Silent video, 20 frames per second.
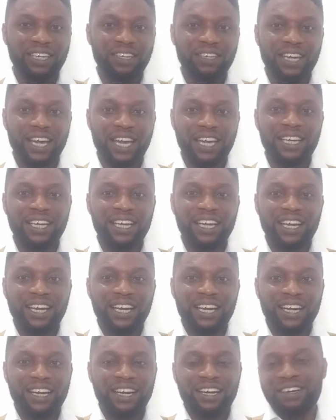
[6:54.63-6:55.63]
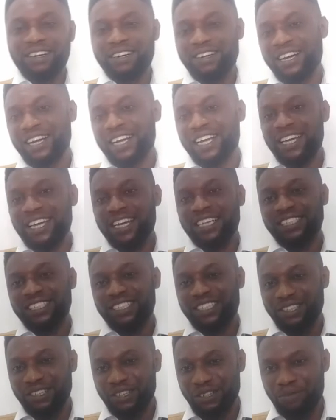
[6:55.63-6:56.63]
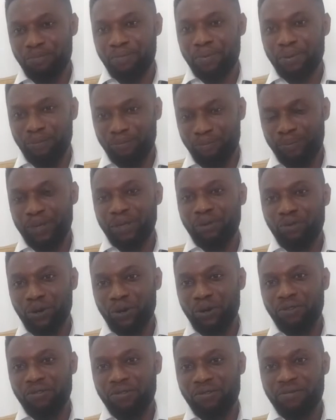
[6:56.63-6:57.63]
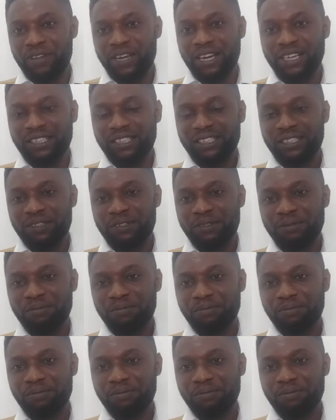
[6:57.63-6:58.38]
Okay, I guess you picked one of the things.